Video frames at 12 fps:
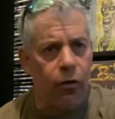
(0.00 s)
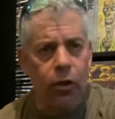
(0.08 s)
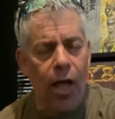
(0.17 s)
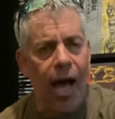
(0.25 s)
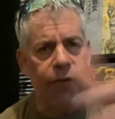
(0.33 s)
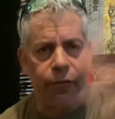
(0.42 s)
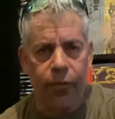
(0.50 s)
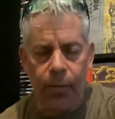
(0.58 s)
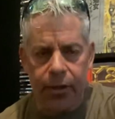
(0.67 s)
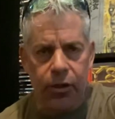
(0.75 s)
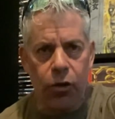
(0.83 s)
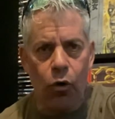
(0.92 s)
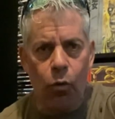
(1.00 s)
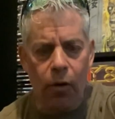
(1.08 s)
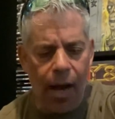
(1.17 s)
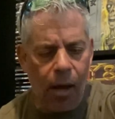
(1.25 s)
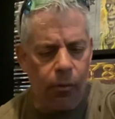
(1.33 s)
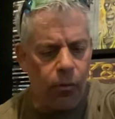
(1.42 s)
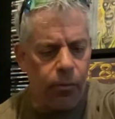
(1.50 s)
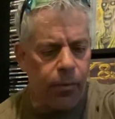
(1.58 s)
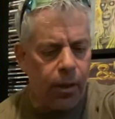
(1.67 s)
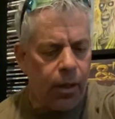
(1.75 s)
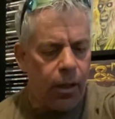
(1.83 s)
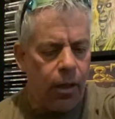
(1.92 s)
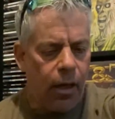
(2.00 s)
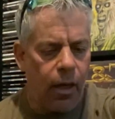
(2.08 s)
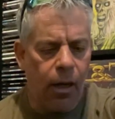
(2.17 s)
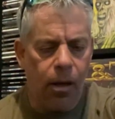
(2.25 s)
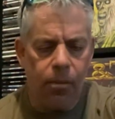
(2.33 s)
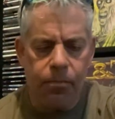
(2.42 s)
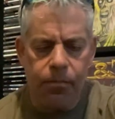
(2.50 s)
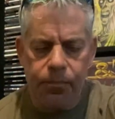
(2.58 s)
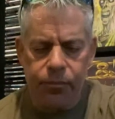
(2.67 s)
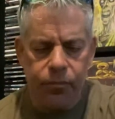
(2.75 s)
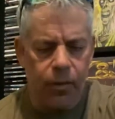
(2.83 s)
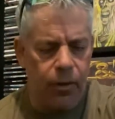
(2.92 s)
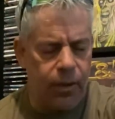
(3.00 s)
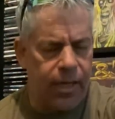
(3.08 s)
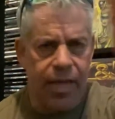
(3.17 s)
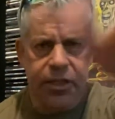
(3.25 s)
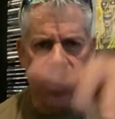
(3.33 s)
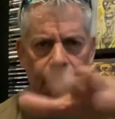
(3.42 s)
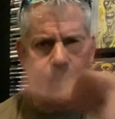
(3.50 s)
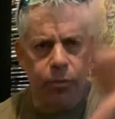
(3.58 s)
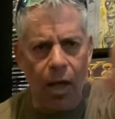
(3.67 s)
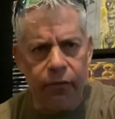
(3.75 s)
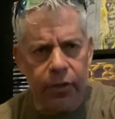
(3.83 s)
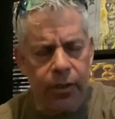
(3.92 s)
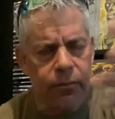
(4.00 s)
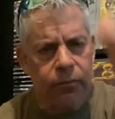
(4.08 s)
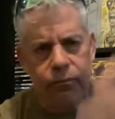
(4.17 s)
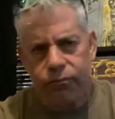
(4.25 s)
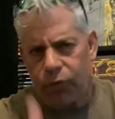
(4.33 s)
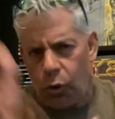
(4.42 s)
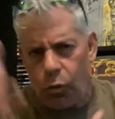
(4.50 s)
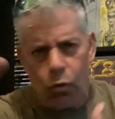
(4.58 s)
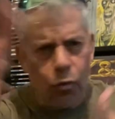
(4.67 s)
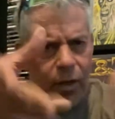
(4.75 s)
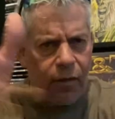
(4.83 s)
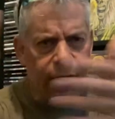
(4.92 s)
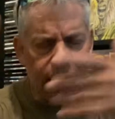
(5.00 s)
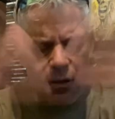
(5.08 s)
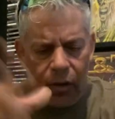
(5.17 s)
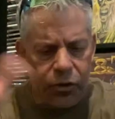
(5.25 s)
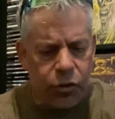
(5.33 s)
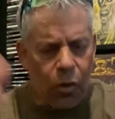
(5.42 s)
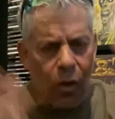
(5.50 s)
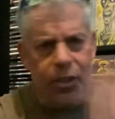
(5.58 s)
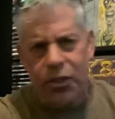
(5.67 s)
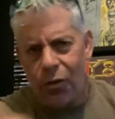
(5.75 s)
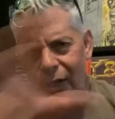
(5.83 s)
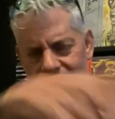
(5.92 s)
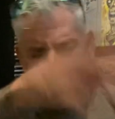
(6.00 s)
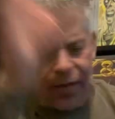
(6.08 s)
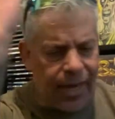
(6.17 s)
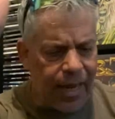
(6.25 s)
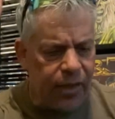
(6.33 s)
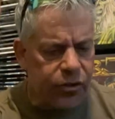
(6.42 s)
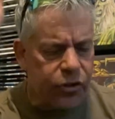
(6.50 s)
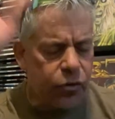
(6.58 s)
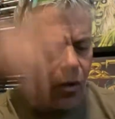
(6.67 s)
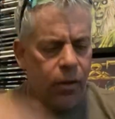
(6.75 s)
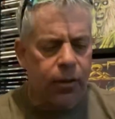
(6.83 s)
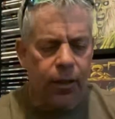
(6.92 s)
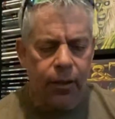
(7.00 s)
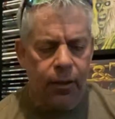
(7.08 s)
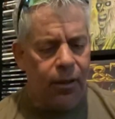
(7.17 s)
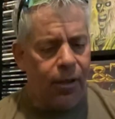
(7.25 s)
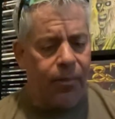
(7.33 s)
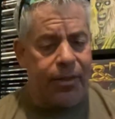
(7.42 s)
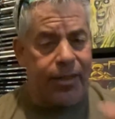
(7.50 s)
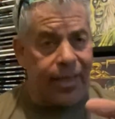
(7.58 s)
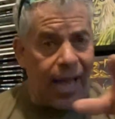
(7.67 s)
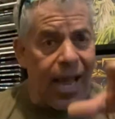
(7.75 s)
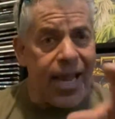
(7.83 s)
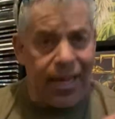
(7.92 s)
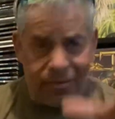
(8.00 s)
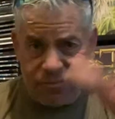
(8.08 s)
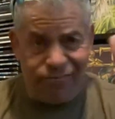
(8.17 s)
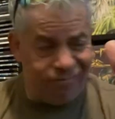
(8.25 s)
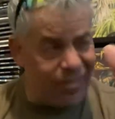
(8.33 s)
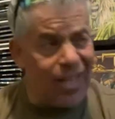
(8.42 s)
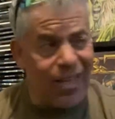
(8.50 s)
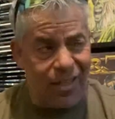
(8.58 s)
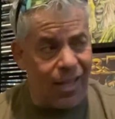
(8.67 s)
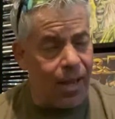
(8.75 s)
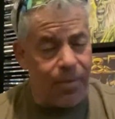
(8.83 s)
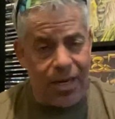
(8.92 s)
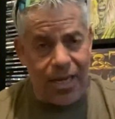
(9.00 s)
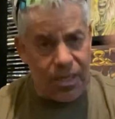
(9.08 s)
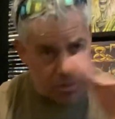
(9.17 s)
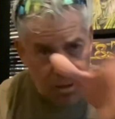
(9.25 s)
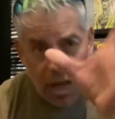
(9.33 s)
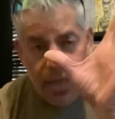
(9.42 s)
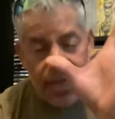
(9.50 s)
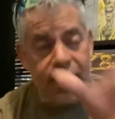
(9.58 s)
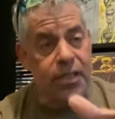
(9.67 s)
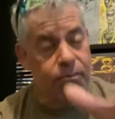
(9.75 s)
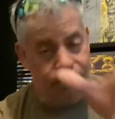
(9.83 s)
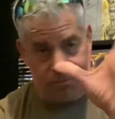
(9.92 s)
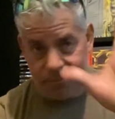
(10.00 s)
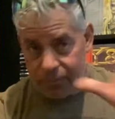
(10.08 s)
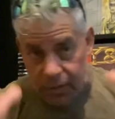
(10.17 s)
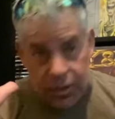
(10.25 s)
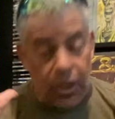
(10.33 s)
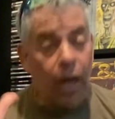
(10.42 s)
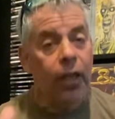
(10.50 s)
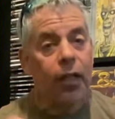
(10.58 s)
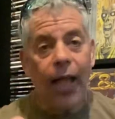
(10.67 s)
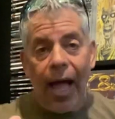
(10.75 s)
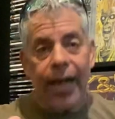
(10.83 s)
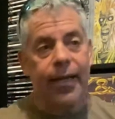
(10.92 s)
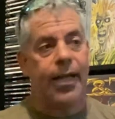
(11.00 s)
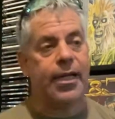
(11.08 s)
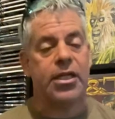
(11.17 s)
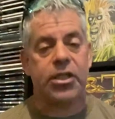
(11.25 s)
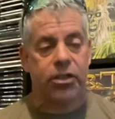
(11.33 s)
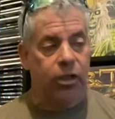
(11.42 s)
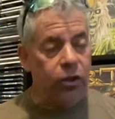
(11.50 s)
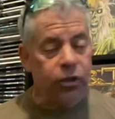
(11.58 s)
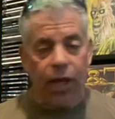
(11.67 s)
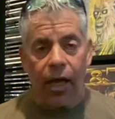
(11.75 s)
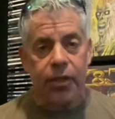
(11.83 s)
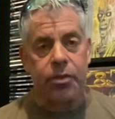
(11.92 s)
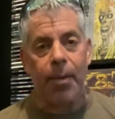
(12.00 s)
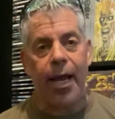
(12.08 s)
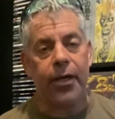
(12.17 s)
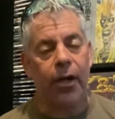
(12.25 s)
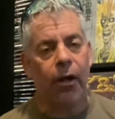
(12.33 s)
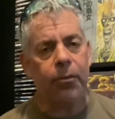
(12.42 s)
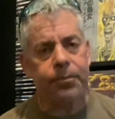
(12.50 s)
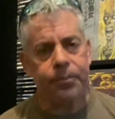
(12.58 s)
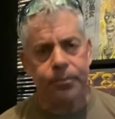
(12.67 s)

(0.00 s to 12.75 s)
Lot from like the newer album. Can't Stop Loving You, whatever that other song is, no, not the Van Halen song. But the guy, I mean, he's done a lot and he still does, man, you know.